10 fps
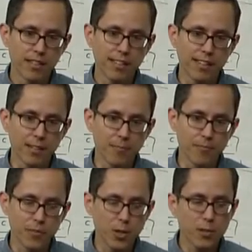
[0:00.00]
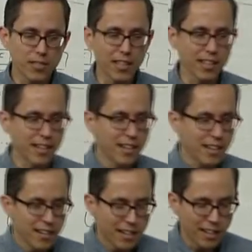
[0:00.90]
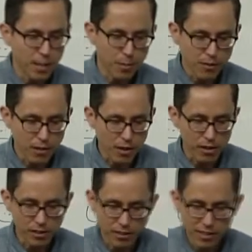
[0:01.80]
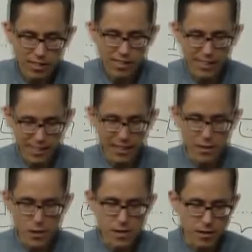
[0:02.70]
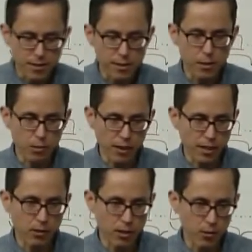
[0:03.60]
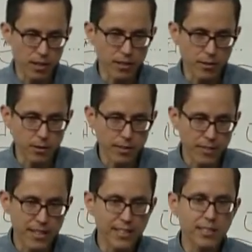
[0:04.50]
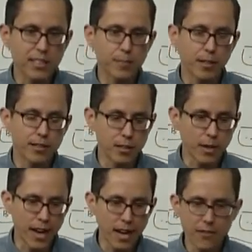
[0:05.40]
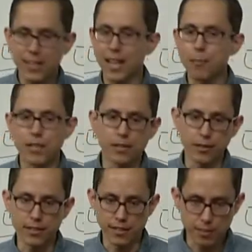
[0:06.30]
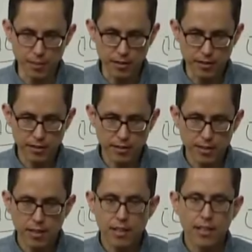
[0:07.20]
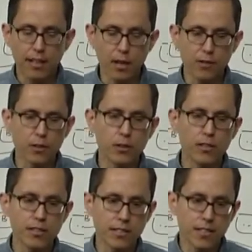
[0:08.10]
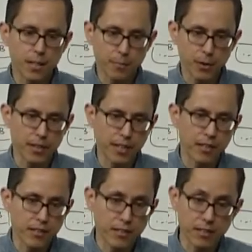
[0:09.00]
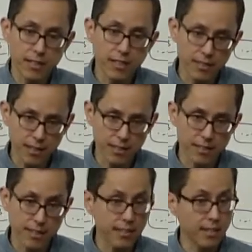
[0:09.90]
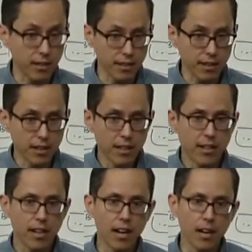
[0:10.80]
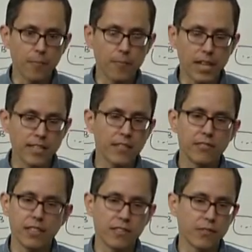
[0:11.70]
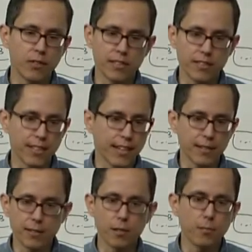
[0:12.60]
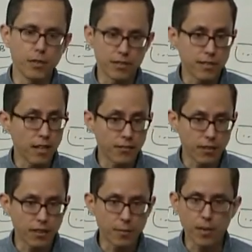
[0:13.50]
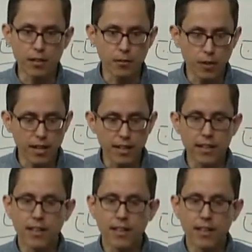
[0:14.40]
Um, so I would say, like, above all, again, know that there is no right or wrong way to do it. Each experience you have can be a learning experience. Now, if your goal is to keep building out different skill sets, that's healthy. Um, and definitely if one is like how to go build software in a modern way,